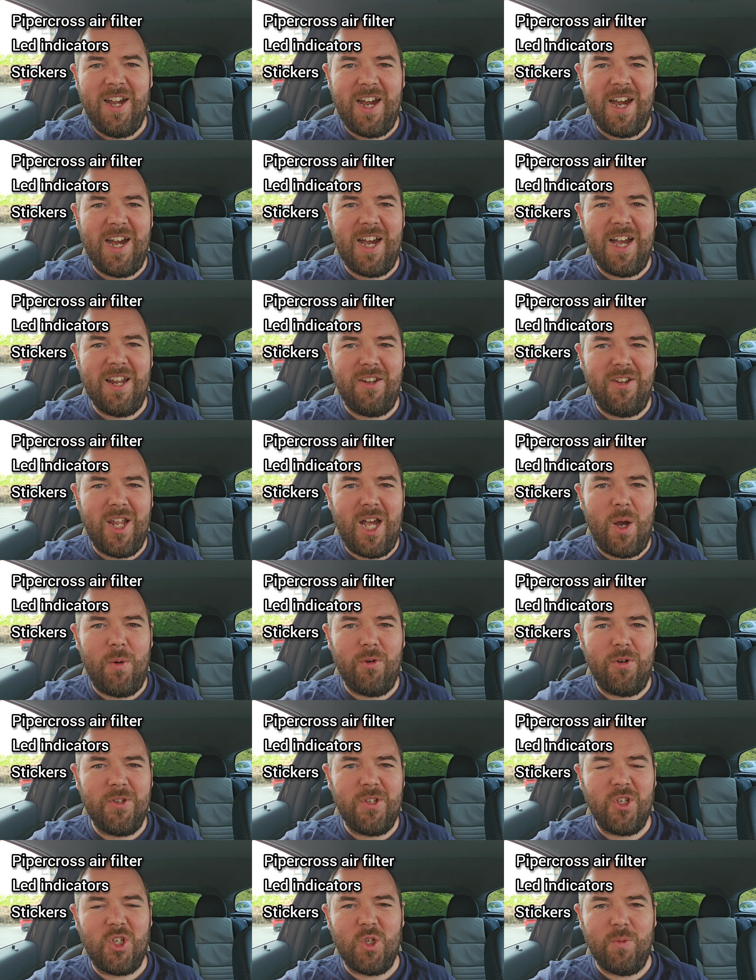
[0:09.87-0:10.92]
and now
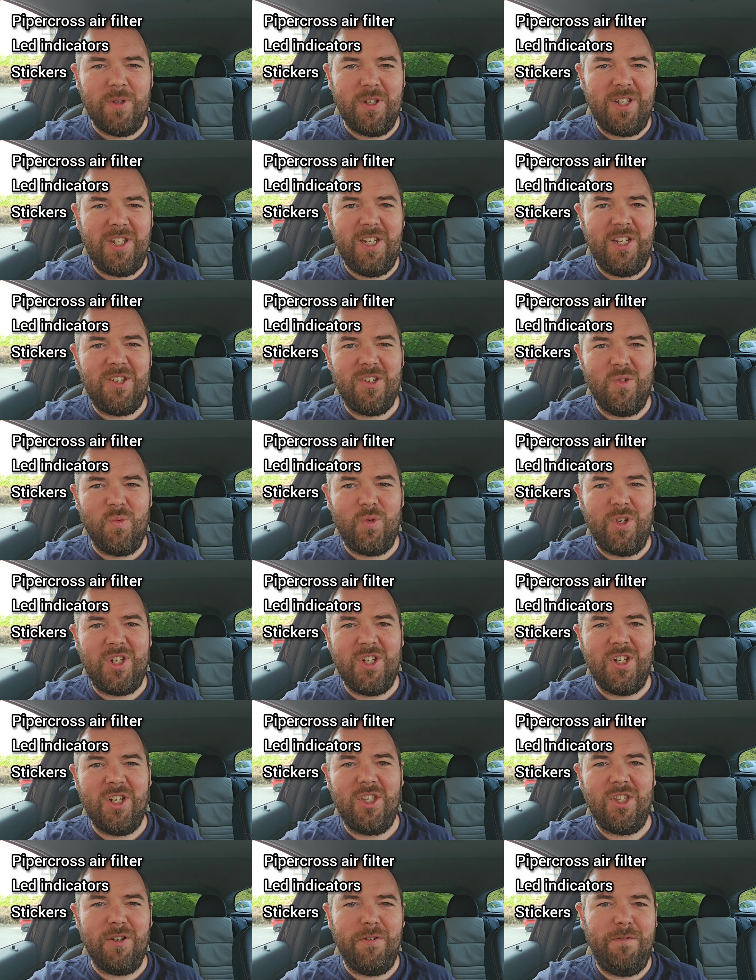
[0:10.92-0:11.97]
we're on to something decent, which
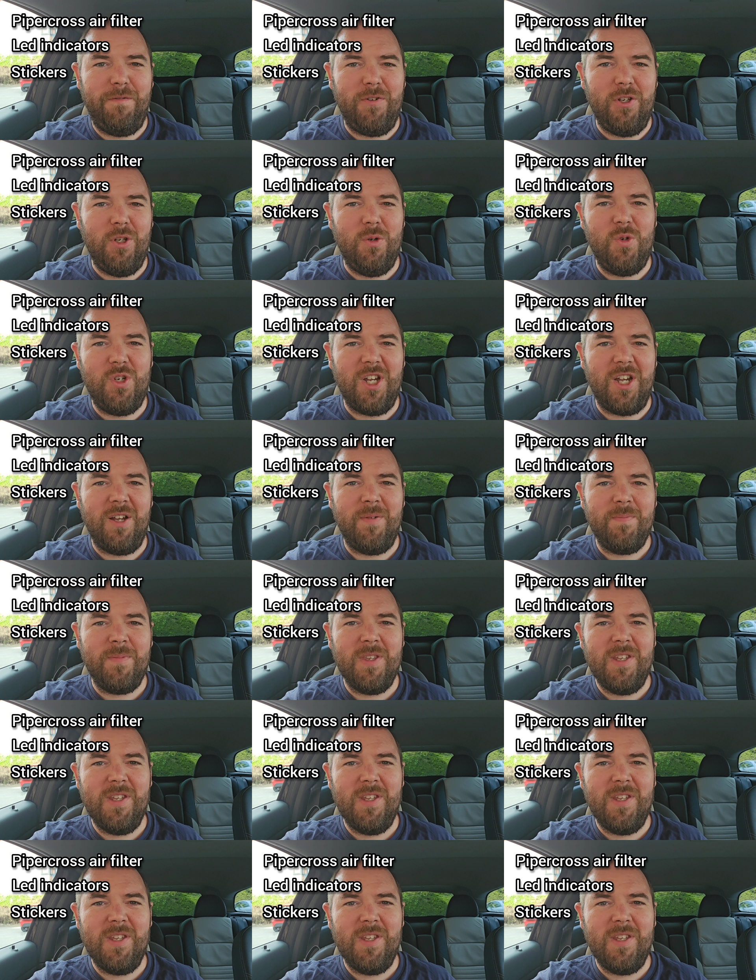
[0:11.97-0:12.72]
is a diffuser.